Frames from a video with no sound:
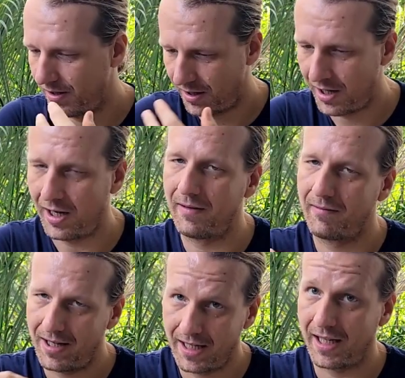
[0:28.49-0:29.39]
not
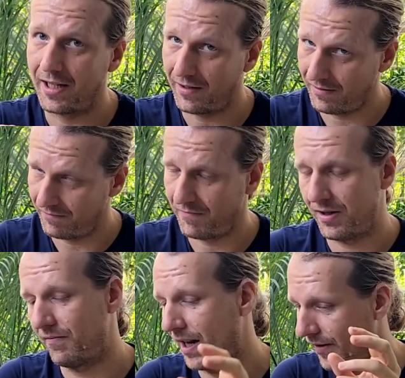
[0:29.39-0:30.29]
taking a
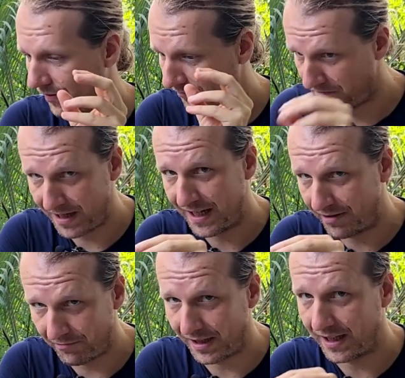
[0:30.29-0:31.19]
kind of a
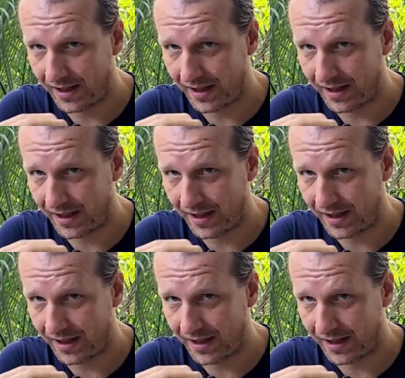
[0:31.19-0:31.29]
really